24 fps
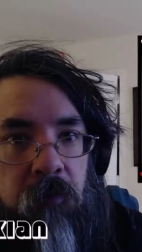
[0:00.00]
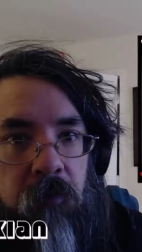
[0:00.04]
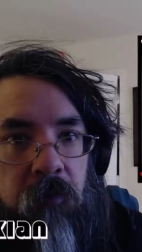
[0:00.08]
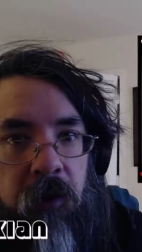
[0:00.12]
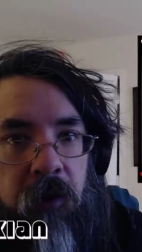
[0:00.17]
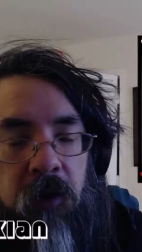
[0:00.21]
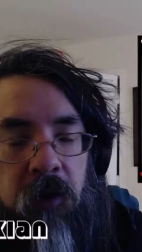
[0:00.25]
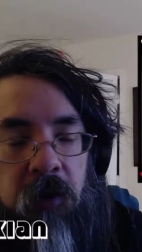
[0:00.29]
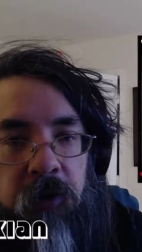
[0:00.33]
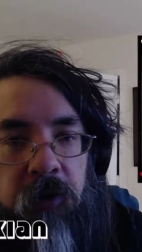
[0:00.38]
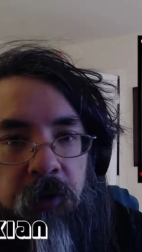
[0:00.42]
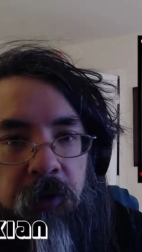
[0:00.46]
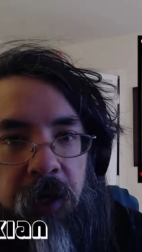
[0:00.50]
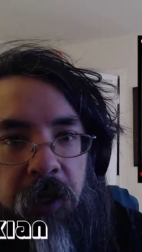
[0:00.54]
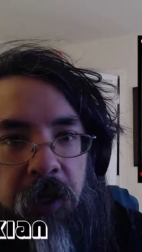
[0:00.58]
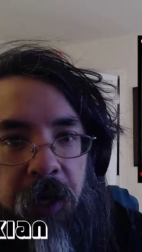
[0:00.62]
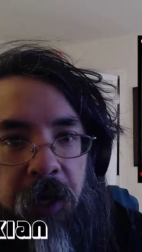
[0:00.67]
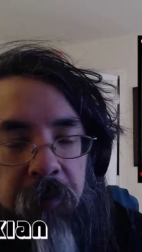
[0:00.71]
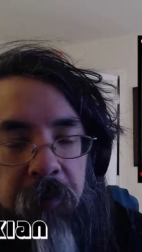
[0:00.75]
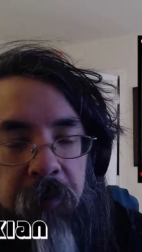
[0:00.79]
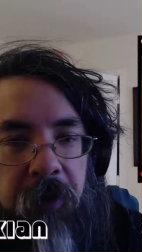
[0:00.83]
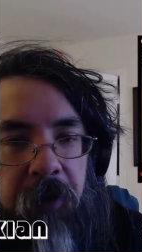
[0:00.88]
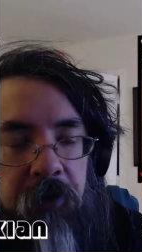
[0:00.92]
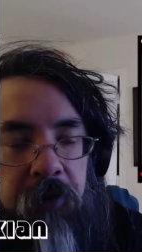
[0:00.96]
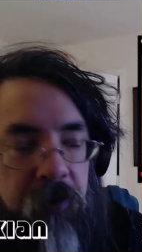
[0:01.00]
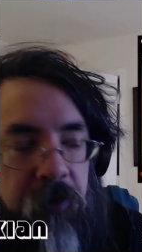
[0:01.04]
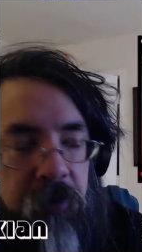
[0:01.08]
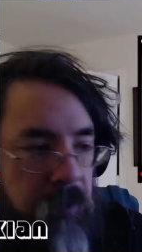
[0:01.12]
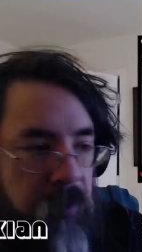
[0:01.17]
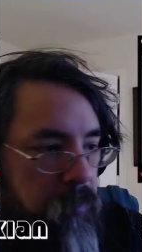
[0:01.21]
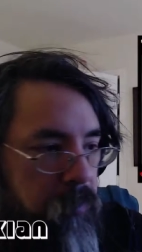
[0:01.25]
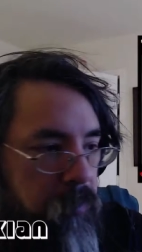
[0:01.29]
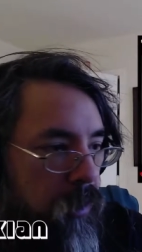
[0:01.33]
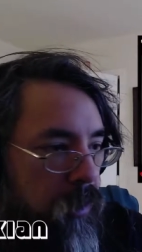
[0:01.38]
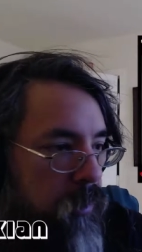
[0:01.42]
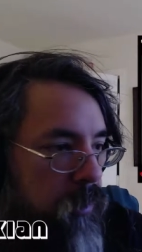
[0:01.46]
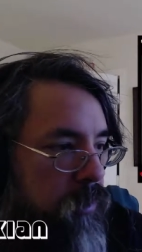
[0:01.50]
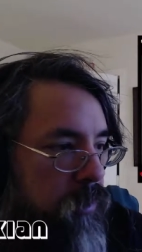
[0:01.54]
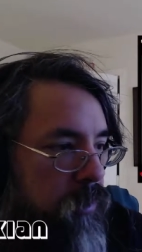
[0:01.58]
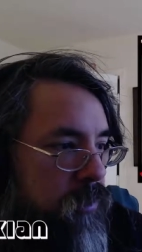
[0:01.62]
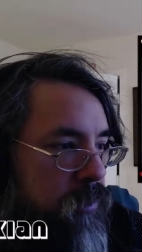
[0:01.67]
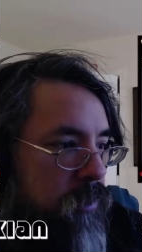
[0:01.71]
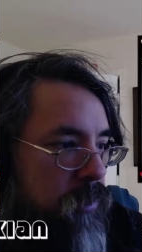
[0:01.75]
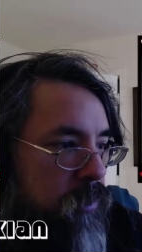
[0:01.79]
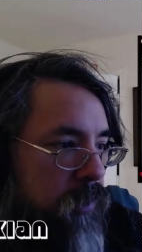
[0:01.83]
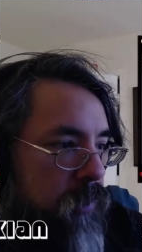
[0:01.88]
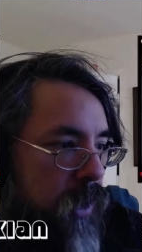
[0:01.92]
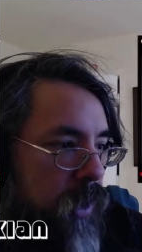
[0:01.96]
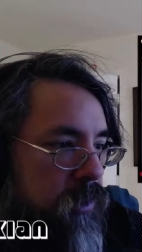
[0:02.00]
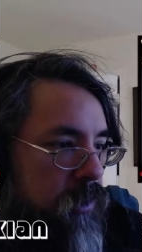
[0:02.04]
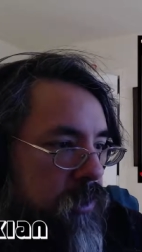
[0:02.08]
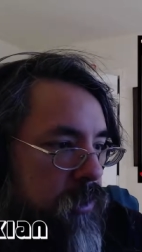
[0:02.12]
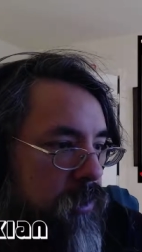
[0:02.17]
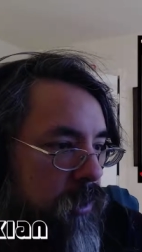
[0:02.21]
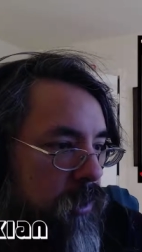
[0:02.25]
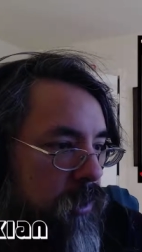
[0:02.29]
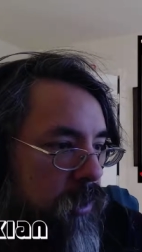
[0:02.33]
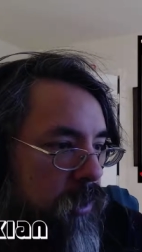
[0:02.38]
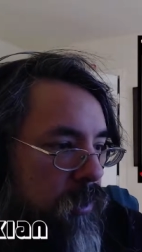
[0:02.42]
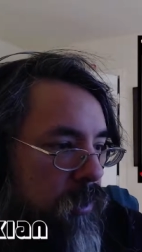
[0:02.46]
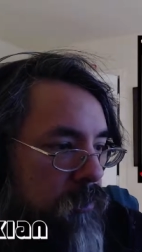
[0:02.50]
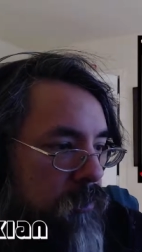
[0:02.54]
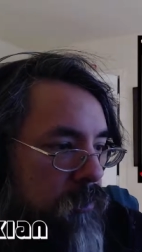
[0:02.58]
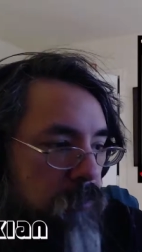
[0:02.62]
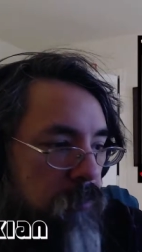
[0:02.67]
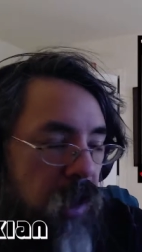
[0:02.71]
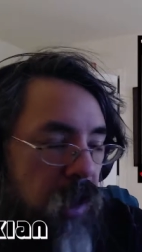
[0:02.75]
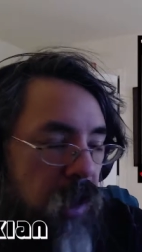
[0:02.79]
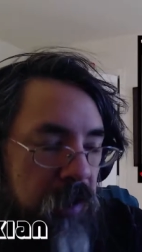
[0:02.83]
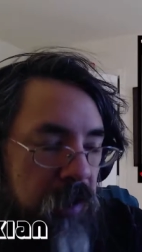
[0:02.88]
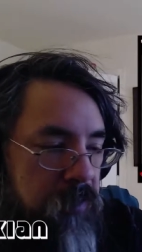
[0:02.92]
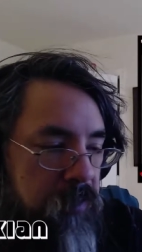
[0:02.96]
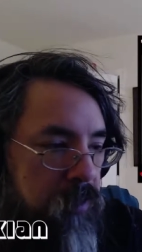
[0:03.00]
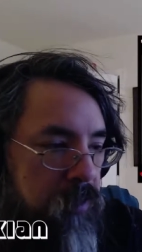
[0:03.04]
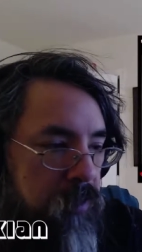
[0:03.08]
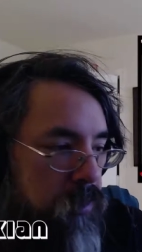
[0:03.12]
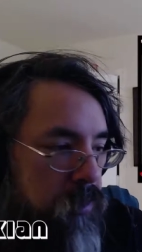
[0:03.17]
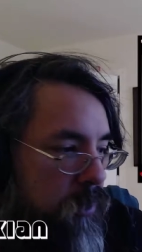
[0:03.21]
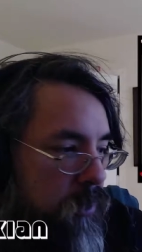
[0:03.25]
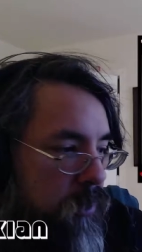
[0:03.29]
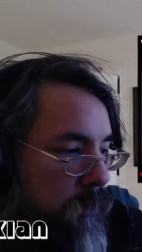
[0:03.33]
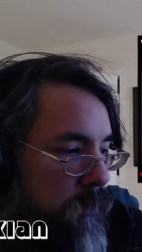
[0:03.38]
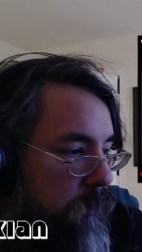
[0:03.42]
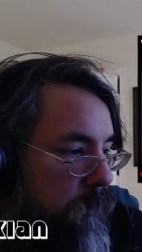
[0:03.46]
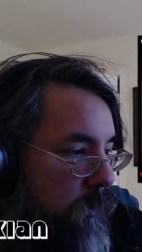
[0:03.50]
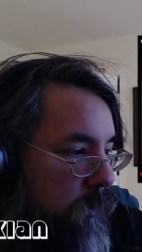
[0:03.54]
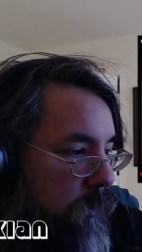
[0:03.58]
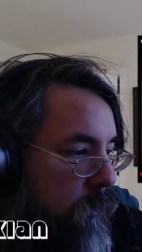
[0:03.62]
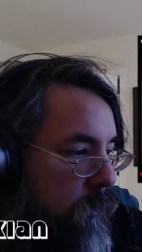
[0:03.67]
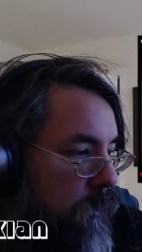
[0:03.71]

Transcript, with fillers: We all knew that Ant-Man was going to be part of this, so that's uh, the Wasp suit